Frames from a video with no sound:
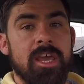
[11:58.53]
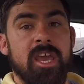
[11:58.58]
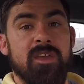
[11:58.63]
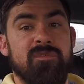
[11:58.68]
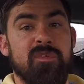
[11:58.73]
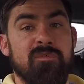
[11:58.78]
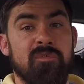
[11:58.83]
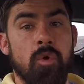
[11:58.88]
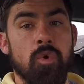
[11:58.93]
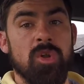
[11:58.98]

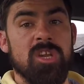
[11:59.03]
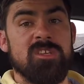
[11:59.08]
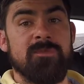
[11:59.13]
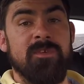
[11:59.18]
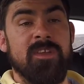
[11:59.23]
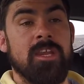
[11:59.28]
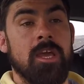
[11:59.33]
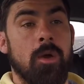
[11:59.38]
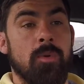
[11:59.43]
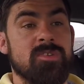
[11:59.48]
If you thought this
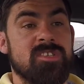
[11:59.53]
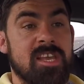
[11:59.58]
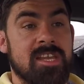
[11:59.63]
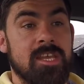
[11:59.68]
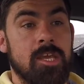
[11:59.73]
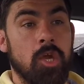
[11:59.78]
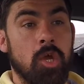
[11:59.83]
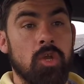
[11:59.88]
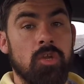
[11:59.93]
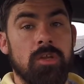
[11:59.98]
video was
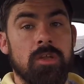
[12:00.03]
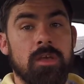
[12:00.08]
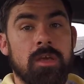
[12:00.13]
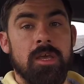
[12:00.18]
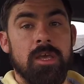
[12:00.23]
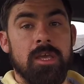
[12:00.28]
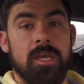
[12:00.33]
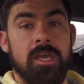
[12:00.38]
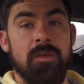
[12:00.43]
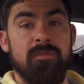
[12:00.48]
any good,
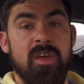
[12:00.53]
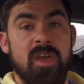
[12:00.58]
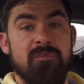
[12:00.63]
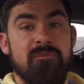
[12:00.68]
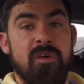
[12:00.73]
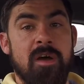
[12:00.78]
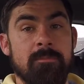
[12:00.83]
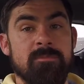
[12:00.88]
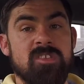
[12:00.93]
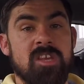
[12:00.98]
give it a
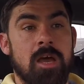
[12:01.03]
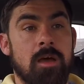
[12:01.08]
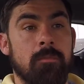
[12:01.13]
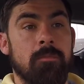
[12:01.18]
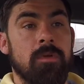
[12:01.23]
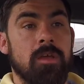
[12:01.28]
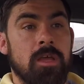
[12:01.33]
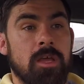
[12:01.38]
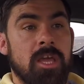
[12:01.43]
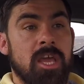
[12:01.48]
thumbs up.
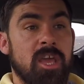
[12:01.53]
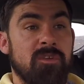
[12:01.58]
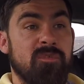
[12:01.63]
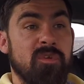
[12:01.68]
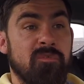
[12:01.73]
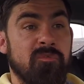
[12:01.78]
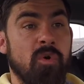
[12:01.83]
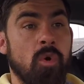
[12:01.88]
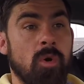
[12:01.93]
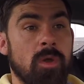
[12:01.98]
If
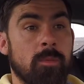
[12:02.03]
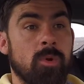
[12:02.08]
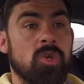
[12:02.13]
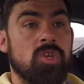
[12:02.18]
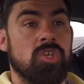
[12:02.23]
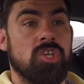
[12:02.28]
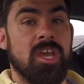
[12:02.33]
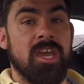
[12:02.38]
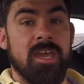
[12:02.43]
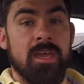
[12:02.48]
you thought it was
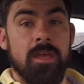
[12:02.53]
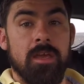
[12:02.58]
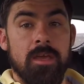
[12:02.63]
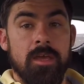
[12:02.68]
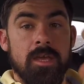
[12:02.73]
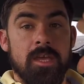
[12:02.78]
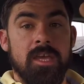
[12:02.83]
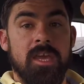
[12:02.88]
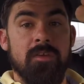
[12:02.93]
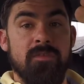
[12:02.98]
shit,
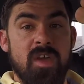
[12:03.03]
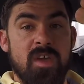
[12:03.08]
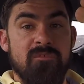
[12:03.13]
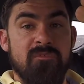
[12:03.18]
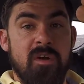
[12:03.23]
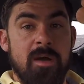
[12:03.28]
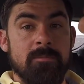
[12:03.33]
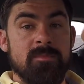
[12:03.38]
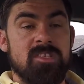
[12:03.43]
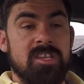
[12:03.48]
give it a
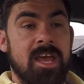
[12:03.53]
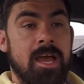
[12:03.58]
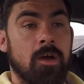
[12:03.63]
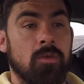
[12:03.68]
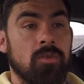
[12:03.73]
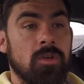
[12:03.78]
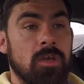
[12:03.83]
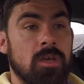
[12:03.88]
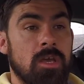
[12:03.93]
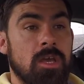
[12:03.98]
thumbs down.